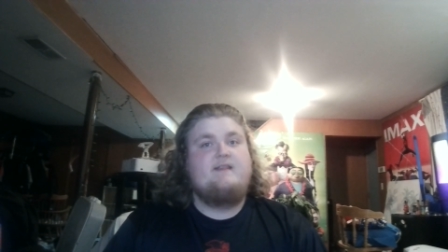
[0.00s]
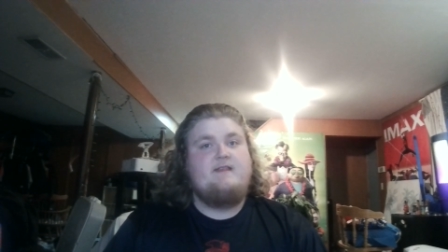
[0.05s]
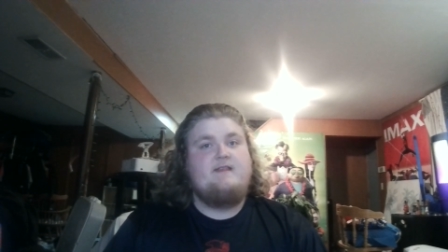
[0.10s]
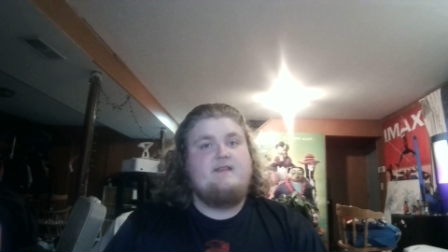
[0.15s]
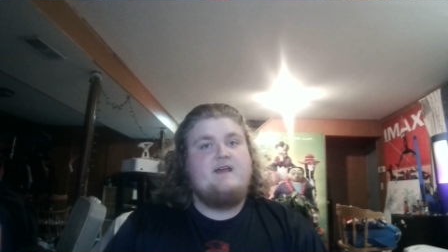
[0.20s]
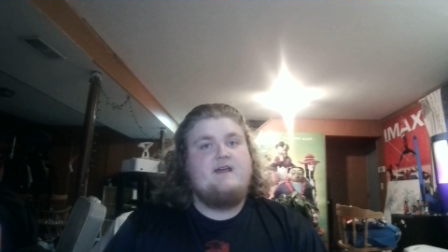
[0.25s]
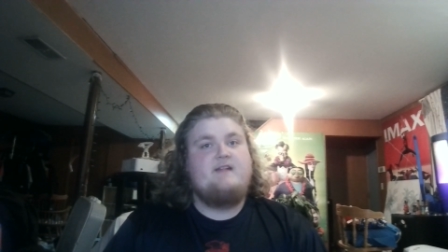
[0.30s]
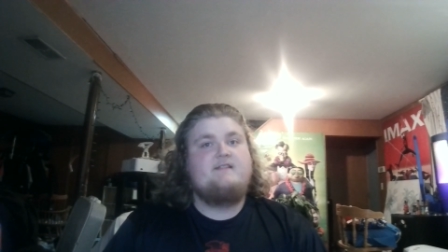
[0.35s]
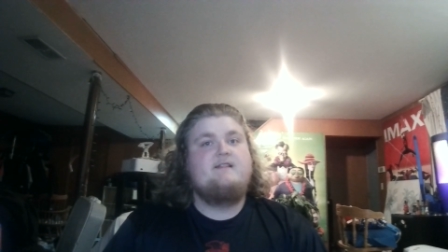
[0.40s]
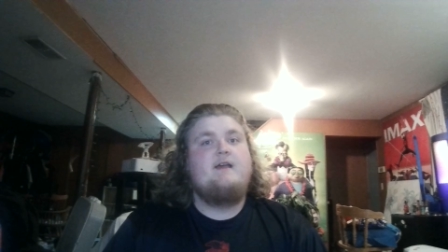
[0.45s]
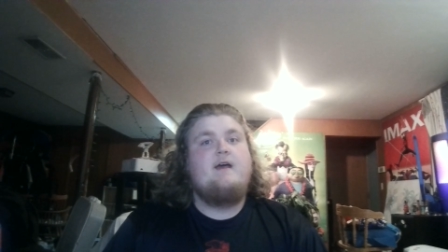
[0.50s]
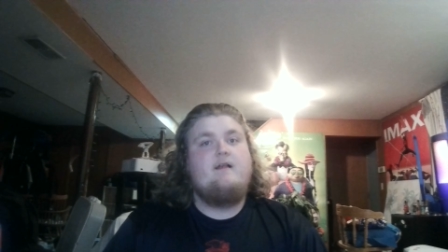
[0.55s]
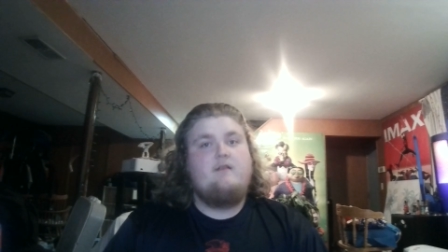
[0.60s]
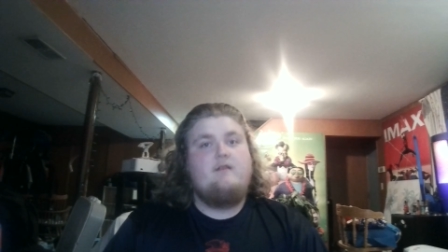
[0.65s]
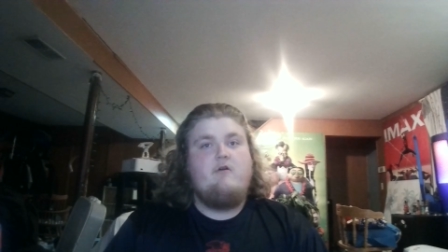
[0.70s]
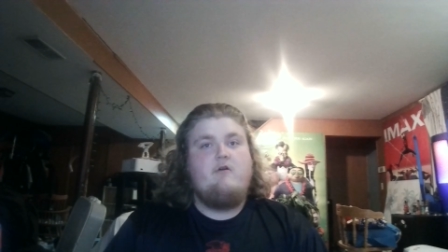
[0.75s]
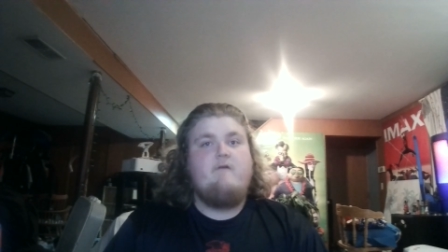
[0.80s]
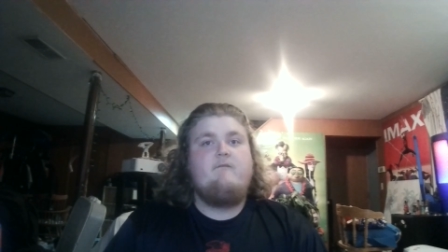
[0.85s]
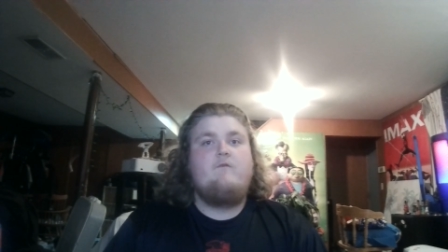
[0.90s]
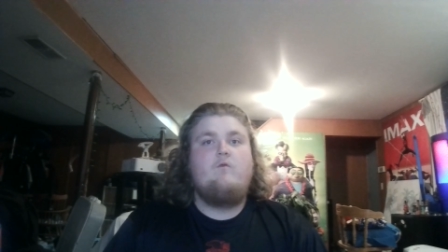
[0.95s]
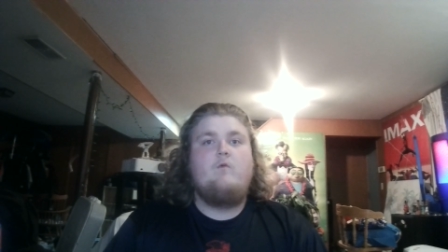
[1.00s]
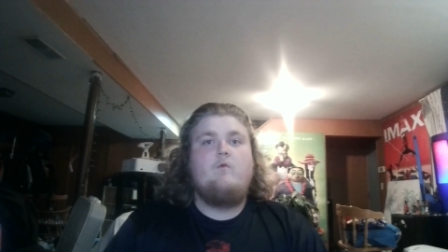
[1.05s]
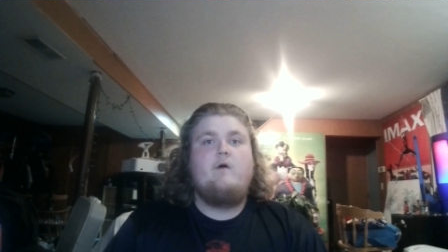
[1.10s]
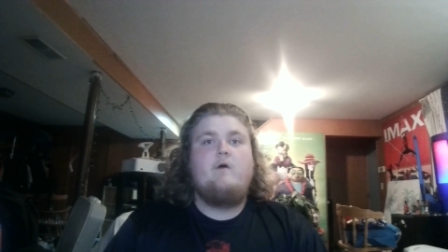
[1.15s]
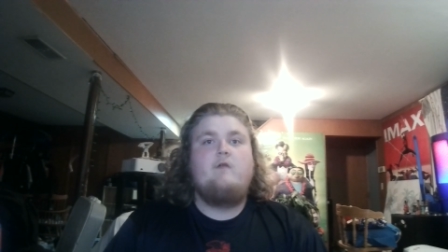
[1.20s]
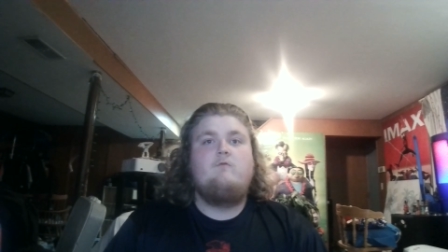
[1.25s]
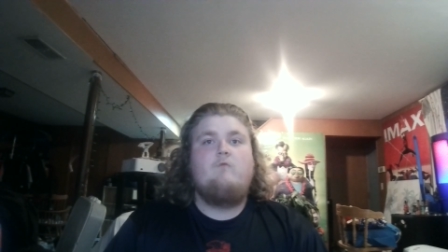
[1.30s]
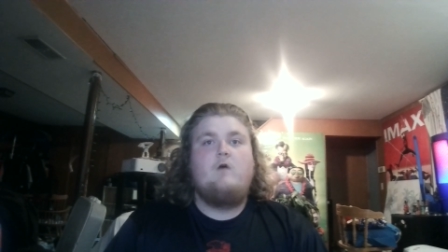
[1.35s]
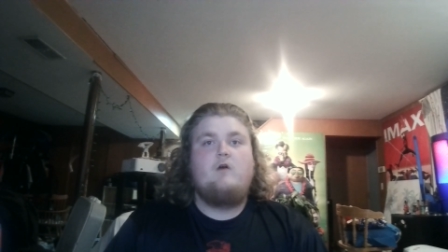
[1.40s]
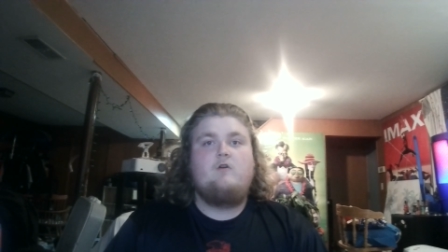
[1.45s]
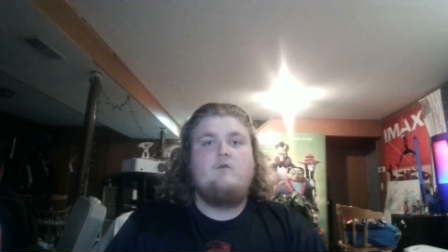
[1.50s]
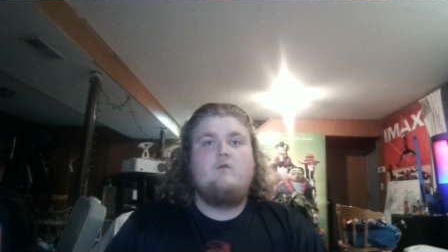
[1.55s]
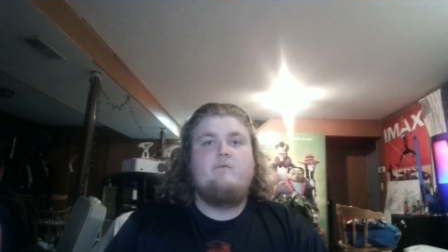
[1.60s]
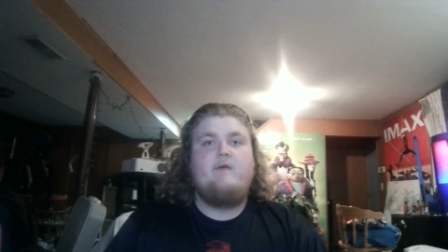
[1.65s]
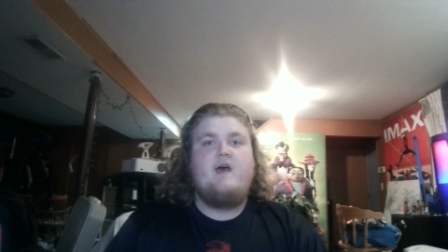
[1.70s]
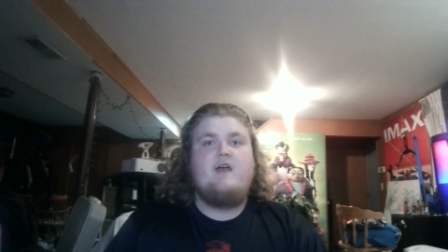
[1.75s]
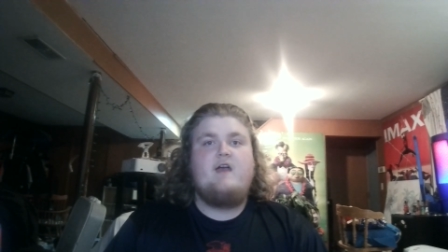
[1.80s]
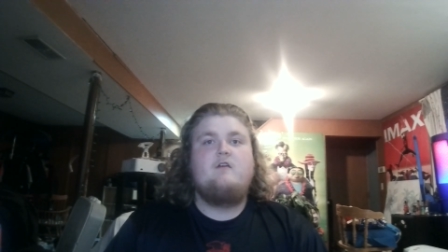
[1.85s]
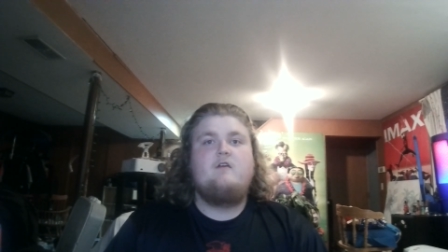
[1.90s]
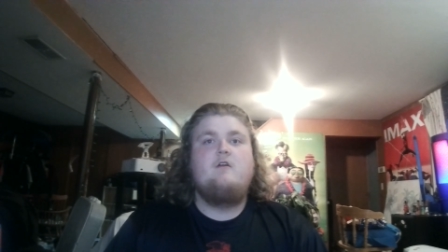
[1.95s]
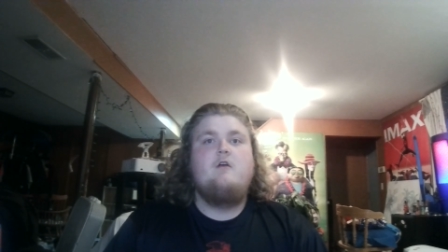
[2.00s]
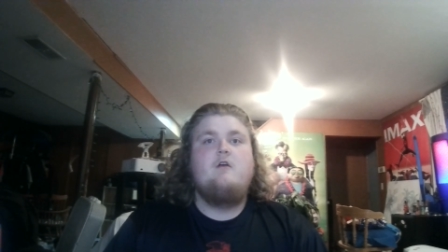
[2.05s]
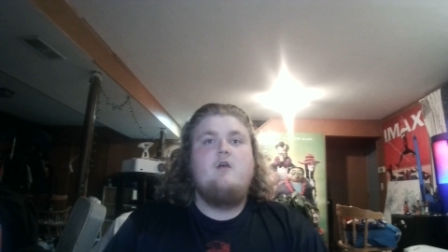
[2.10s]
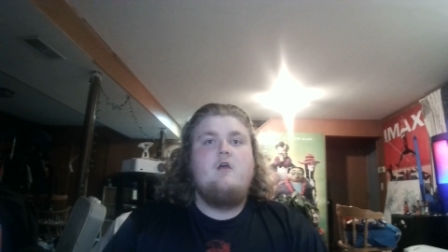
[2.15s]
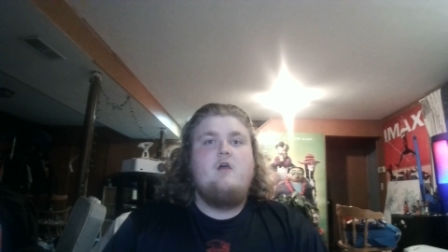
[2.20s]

and yes, hello, everyone, welcome back.